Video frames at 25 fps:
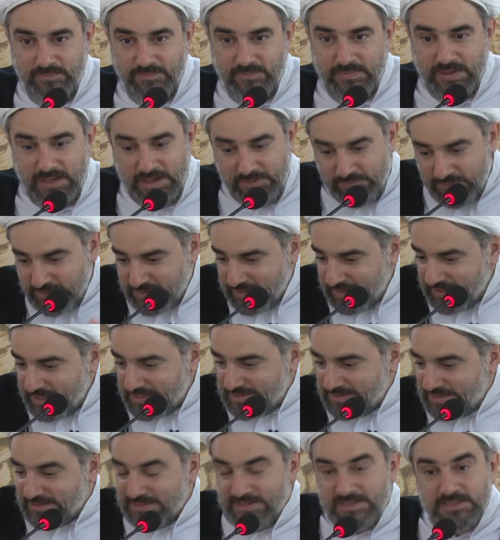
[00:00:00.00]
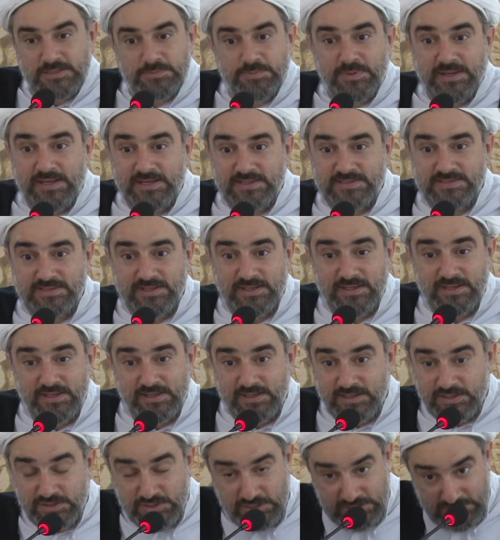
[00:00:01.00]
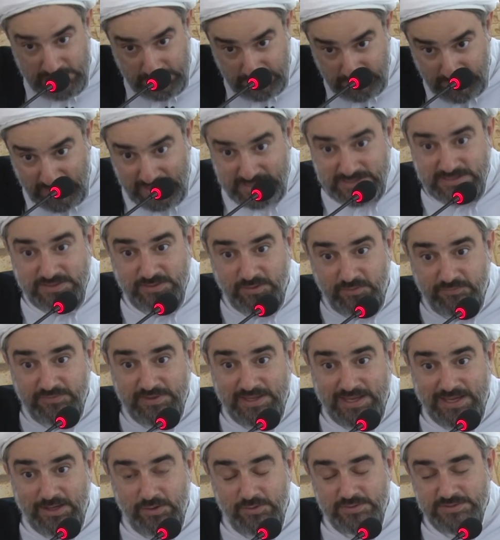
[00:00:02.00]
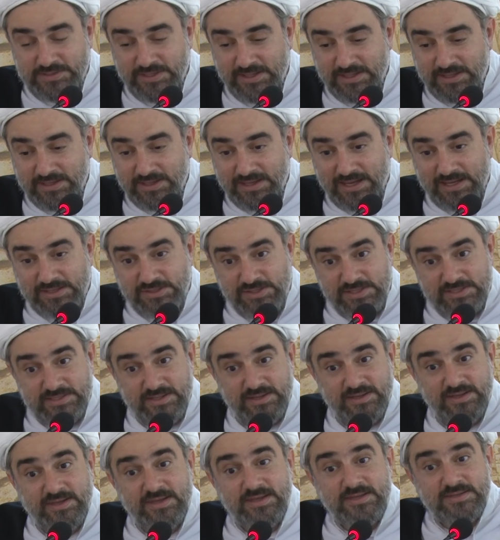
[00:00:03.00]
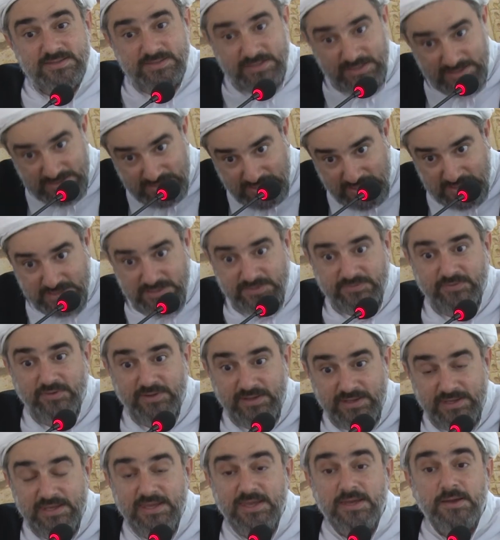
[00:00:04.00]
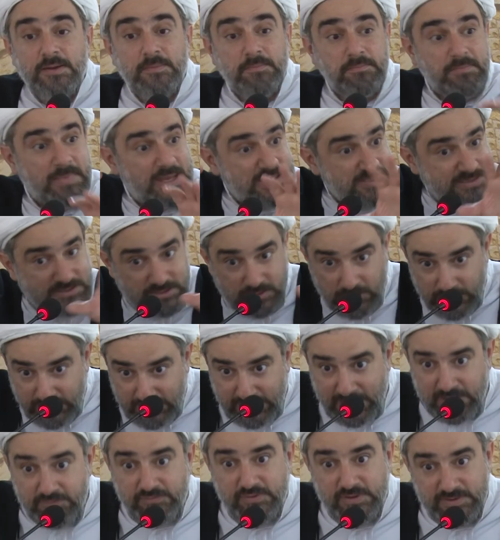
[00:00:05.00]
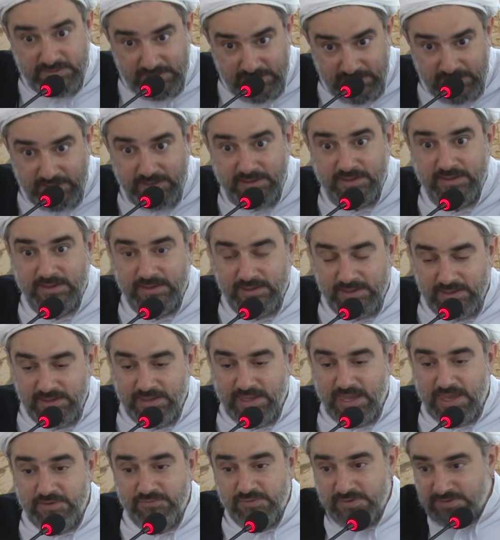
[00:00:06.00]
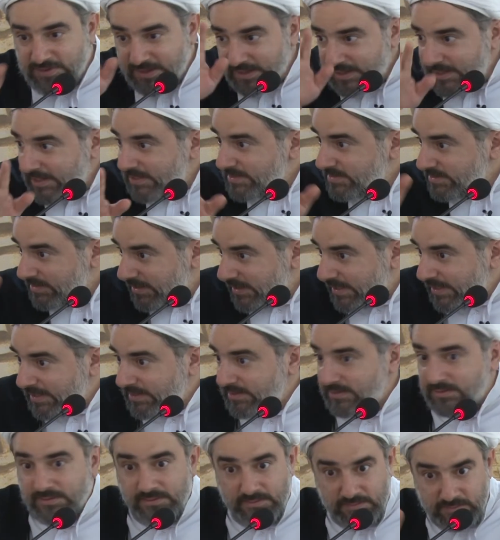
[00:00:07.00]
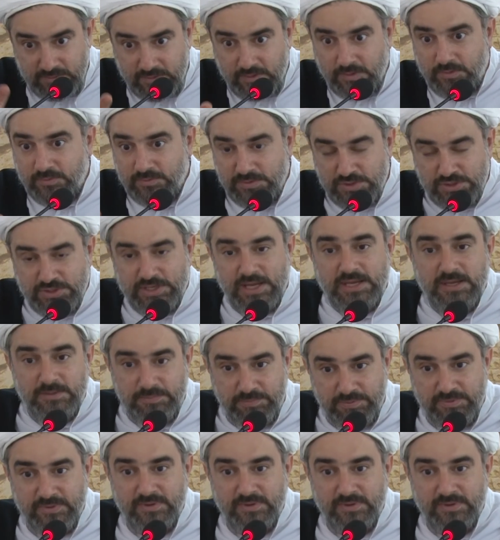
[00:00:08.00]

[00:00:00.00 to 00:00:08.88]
Everything is in its place. She's a master of the house, and she's successfully mastering everything. Everything is in shape.